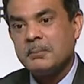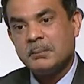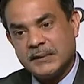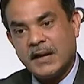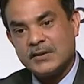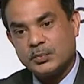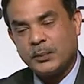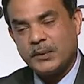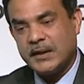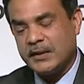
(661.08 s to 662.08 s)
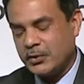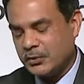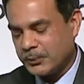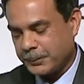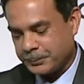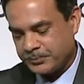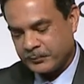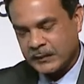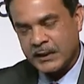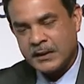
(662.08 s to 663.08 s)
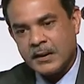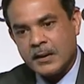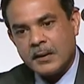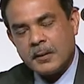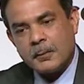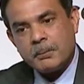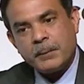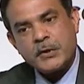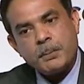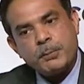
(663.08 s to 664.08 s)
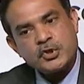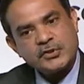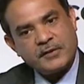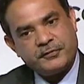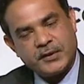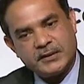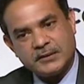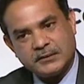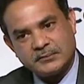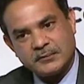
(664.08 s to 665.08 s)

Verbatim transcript: but that is what we're there to do. But you push that further.